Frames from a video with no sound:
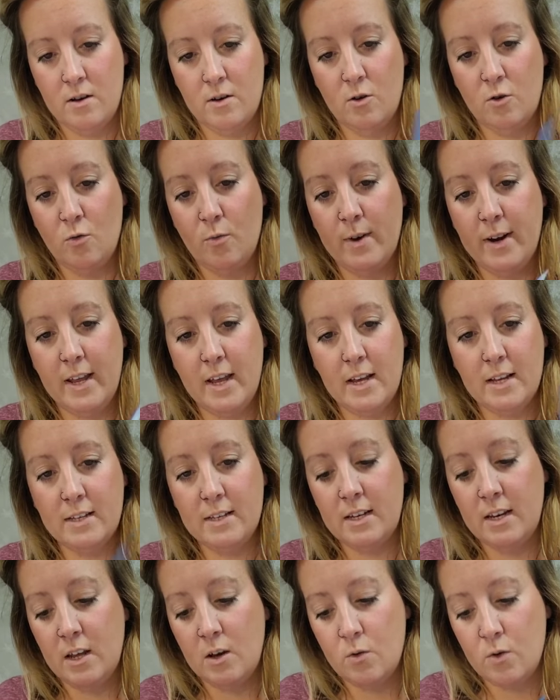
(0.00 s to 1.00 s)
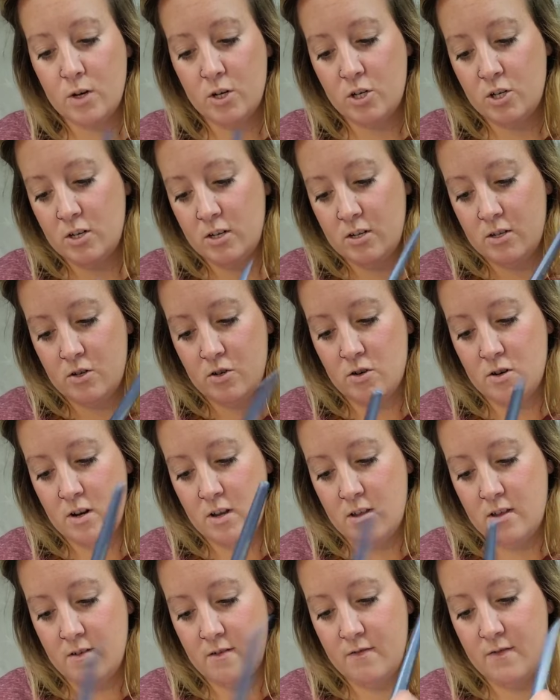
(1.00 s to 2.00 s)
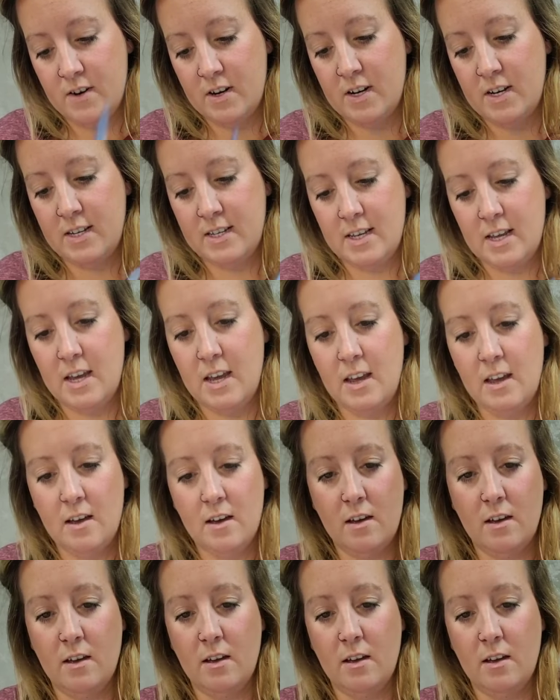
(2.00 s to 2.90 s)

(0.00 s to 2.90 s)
Nobody has any questions or nothing fun to say?